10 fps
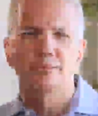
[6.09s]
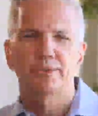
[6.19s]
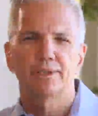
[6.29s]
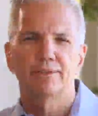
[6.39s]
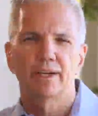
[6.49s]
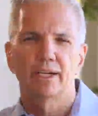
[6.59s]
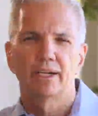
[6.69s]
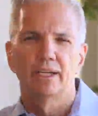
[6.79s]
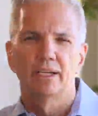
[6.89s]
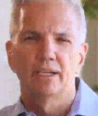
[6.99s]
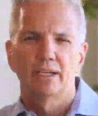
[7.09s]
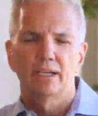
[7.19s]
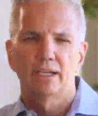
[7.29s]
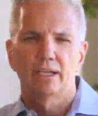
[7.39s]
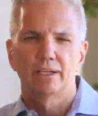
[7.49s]
believe that
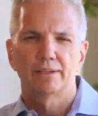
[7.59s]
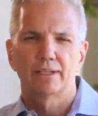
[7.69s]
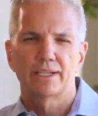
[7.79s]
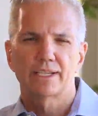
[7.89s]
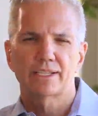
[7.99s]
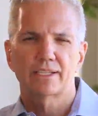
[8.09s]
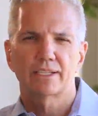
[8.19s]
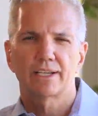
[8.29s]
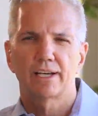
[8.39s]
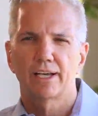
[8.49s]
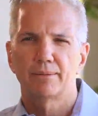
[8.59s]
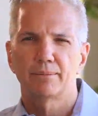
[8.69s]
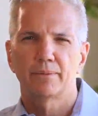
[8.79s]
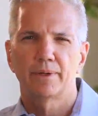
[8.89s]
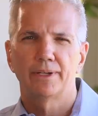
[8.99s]
this is a time
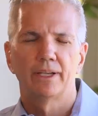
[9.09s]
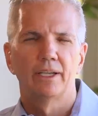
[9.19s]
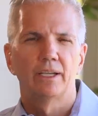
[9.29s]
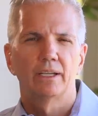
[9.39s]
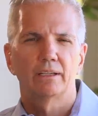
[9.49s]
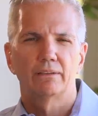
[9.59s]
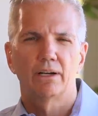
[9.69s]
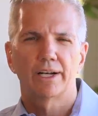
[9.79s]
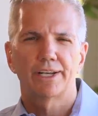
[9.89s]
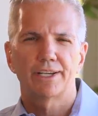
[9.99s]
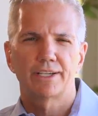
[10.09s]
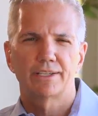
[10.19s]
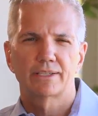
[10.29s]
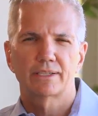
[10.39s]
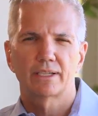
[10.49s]
when God
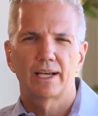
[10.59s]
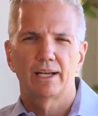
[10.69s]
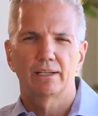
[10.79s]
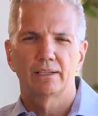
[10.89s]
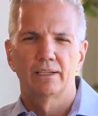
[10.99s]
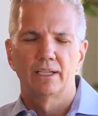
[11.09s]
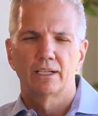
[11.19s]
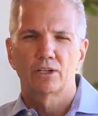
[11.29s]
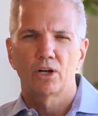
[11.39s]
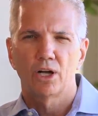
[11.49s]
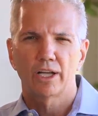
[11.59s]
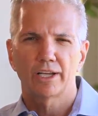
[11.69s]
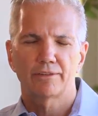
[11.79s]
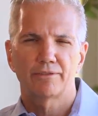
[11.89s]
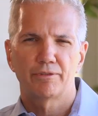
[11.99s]
is
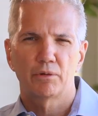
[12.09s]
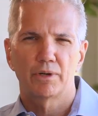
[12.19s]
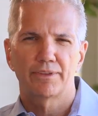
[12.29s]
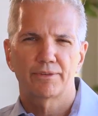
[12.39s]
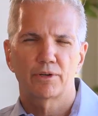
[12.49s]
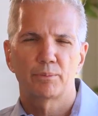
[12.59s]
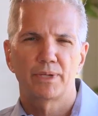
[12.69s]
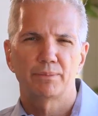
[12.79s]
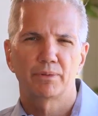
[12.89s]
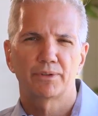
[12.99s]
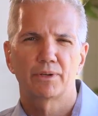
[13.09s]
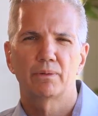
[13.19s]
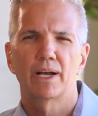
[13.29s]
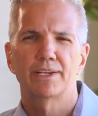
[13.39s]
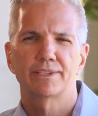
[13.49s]
calling forth for people to
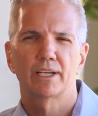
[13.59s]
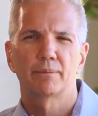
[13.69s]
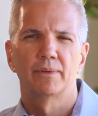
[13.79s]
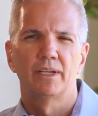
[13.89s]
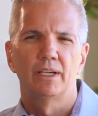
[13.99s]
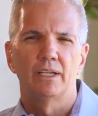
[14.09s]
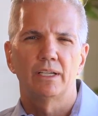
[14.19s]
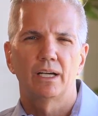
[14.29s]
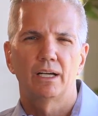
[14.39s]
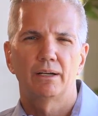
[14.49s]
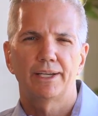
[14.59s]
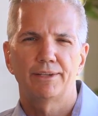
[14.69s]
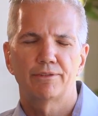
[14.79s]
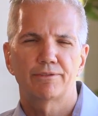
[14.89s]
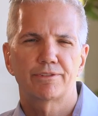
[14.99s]
rise up,
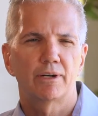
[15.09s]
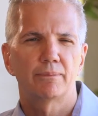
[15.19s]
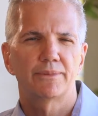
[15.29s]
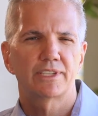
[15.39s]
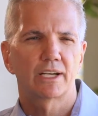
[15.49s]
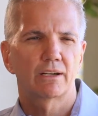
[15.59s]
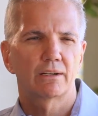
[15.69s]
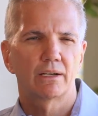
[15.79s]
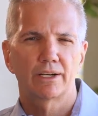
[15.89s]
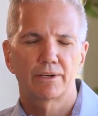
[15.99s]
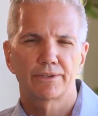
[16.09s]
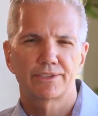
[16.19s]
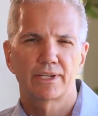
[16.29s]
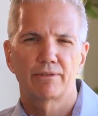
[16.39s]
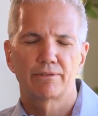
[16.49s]
even from 2 Chronicles
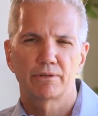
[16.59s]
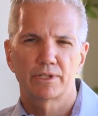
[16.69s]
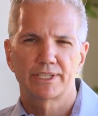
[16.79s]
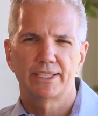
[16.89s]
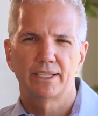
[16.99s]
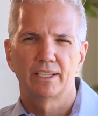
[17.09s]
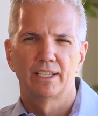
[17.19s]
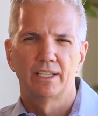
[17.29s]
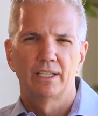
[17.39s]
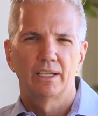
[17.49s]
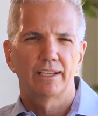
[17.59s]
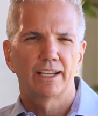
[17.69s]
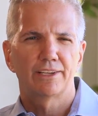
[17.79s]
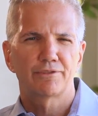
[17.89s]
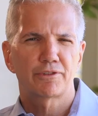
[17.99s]
7:14.
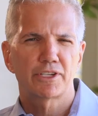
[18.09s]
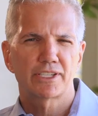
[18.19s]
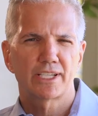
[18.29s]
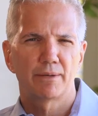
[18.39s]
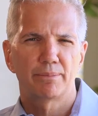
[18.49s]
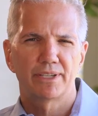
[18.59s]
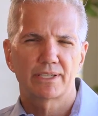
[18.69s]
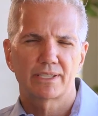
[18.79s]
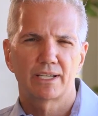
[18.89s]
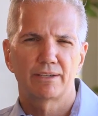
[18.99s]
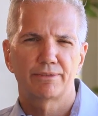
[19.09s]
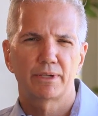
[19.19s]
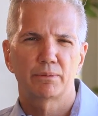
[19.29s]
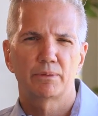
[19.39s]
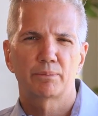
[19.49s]
That the first step is that if
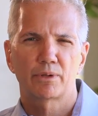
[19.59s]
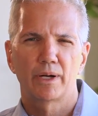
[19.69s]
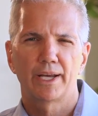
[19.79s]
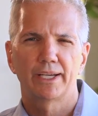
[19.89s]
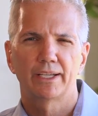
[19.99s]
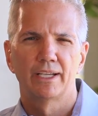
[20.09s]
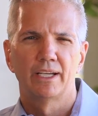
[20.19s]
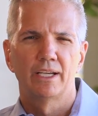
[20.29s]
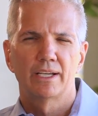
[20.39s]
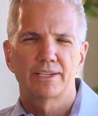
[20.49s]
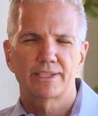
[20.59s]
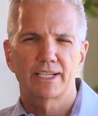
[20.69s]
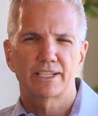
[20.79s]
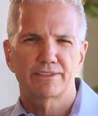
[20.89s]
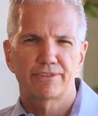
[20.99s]
we would pray and
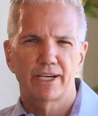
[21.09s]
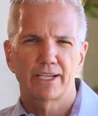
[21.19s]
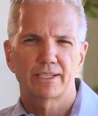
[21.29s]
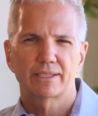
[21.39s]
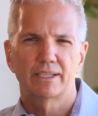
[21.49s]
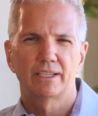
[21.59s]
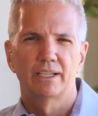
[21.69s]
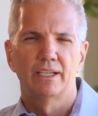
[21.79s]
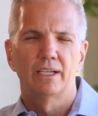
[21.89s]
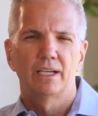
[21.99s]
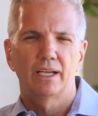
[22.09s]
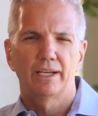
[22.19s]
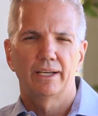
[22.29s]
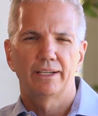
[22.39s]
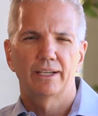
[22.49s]
seek His face and
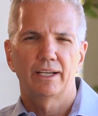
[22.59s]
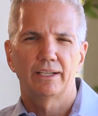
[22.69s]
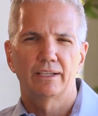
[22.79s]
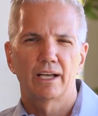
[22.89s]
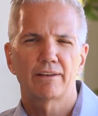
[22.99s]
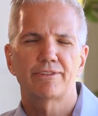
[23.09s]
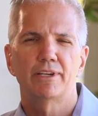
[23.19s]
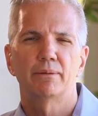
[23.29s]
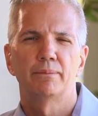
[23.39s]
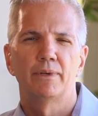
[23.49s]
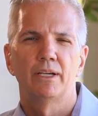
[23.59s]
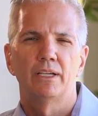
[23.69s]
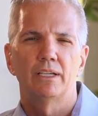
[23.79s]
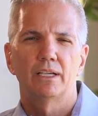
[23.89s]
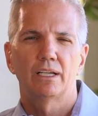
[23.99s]
love Him,
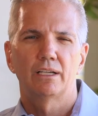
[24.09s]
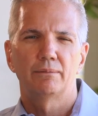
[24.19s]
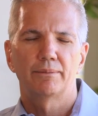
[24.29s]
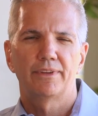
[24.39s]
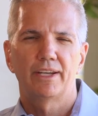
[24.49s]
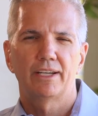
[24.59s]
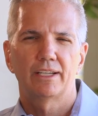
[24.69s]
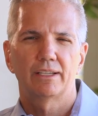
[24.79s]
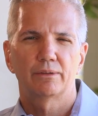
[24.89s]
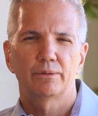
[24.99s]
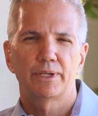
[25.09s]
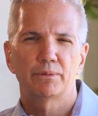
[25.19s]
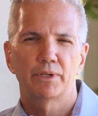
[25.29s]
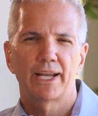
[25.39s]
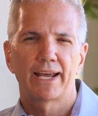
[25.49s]
that we
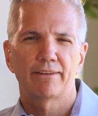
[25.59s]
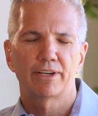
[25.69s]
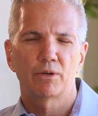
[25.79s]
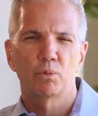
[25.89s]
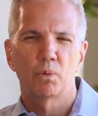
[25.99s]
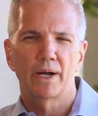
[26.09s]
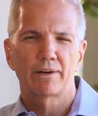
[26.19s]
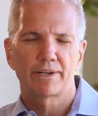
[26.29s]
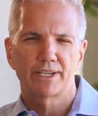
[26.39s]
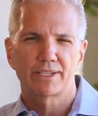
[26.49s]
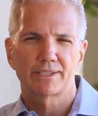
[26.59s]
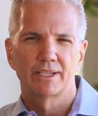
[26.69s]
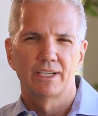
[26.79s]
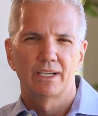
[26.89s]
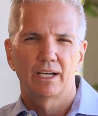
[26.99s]
would have an awareness
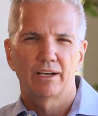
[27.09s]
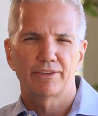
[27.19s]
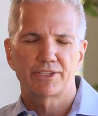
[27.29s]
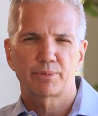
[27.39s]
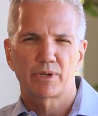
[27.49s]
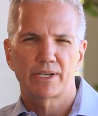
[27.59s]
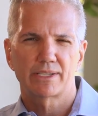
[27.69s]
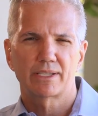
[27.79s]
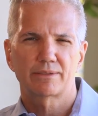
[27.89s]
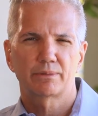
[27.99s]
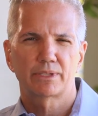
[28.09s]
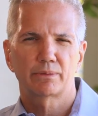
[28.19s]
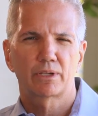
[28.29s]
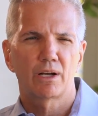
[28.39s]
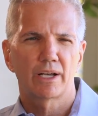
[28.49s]
of His presence, which
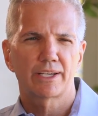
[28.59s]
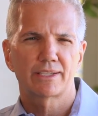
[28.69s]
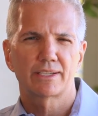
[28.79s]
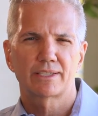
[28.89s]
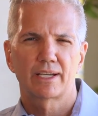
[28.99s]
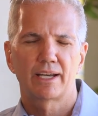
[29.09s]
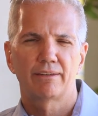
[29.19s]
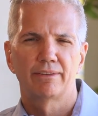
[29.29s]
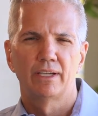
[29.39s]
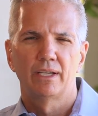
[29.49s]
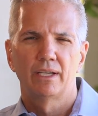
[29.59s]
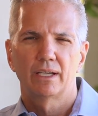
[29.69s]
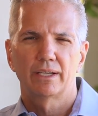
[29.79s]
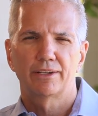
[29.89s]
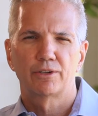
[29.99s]
would cause us to have
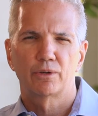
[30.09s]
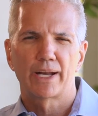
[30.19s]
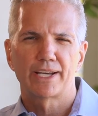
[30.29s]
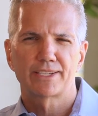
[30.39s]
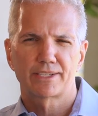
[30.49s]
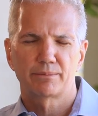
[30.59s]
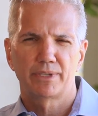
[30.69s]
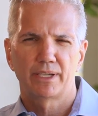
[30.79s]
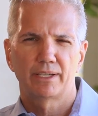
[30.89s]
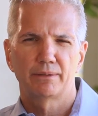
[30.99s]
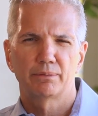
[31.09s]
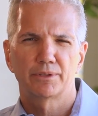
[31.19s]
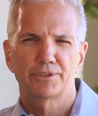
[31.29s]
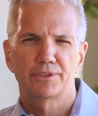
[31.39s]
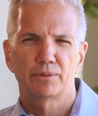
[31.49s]
the grace to be
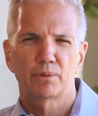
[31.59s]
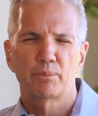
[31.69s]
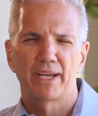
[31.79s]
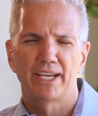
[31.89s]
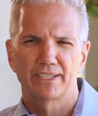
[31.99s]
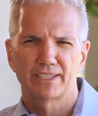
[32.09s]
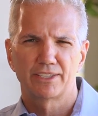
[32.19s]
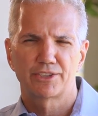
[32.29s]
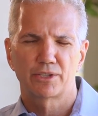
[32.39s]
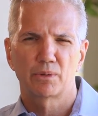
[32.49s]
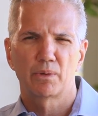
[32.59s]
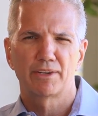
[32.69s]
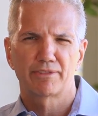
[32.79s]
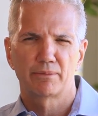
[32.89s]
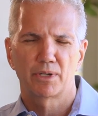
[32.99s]
able to repent and turn
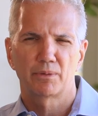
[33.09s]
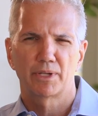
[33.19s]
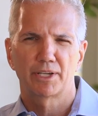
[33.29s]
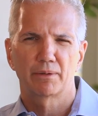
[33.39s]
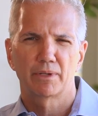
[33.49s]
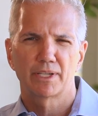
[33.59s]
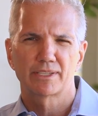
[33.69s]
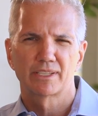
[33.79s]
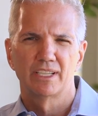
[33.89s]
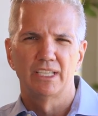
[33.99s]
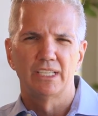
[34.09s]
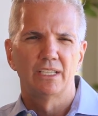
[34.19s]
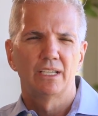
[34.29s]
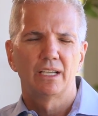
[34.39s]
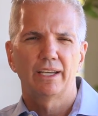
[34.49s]
away from our wicked ways.
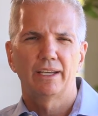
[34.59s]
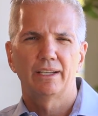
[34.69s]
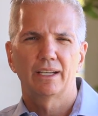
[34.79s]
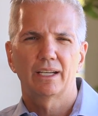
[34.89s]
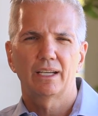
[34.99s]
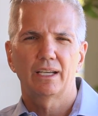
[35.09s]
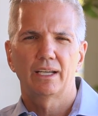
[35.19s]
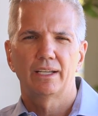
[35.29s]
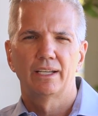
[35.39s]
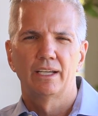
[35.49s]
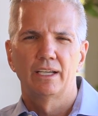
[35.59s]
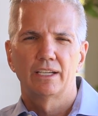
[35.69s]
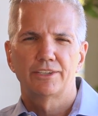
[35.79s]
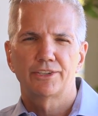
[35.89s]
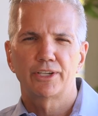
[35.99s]
And
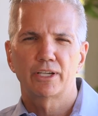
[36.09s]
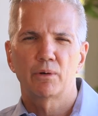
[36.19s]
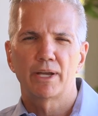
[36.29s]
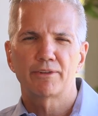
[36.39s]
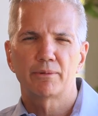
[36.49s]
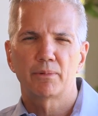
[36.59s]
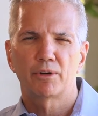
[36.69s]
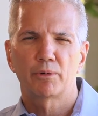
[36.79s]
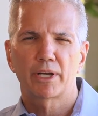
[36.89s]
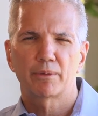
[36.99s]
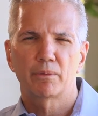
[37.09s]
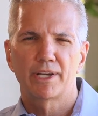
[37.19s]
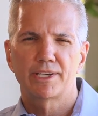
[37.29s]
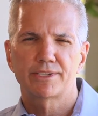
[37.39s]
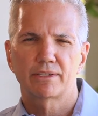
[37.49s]
turning away from our wicked
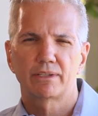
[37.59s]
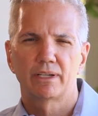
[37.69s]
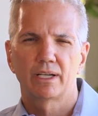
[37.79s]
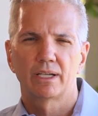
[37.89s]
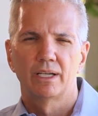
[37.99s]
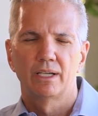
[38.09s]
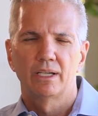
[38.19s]
ways are not